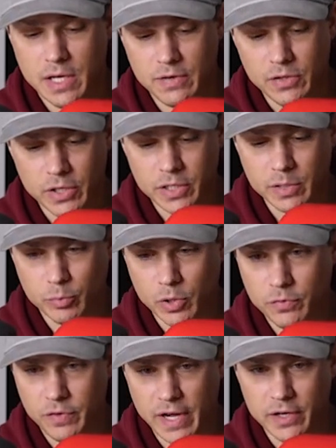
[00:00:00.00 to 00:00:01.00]
If you look in the
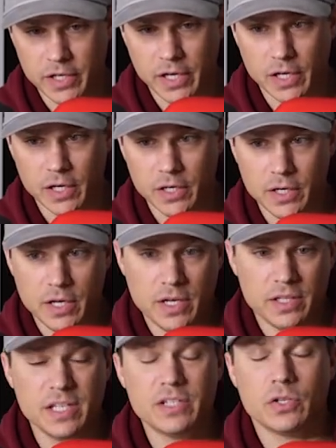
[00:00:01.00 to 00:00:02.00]
profile here,
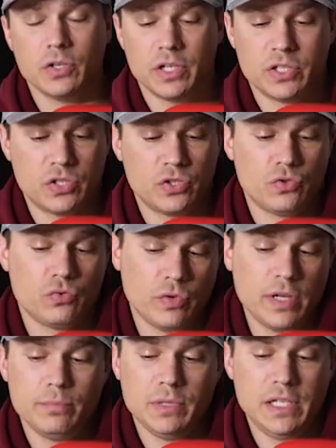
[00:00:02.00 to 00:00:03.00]
these are
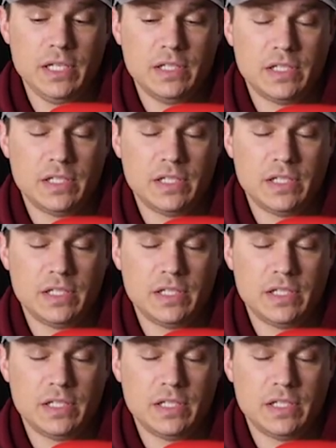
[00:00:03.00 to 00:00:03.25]
extremely